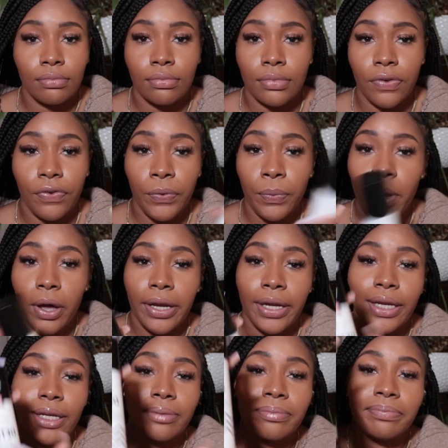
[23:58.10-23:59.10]
if you want
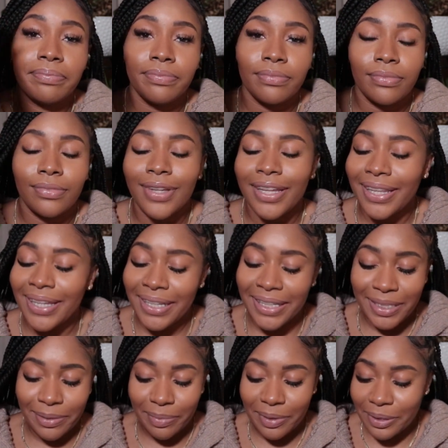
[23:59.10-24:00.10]
it,
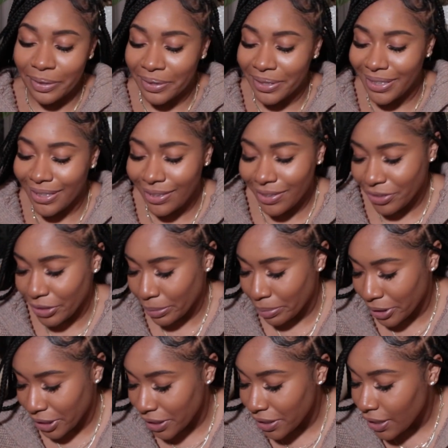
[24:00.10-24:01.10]
link is below in the
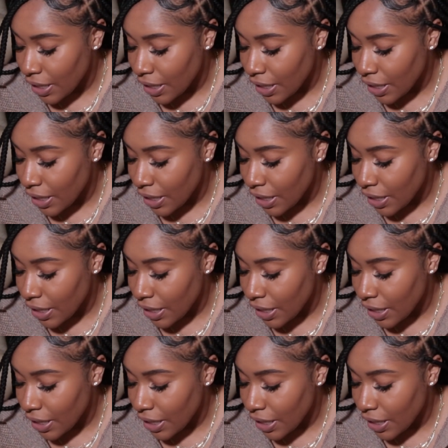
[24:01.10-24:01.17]
description.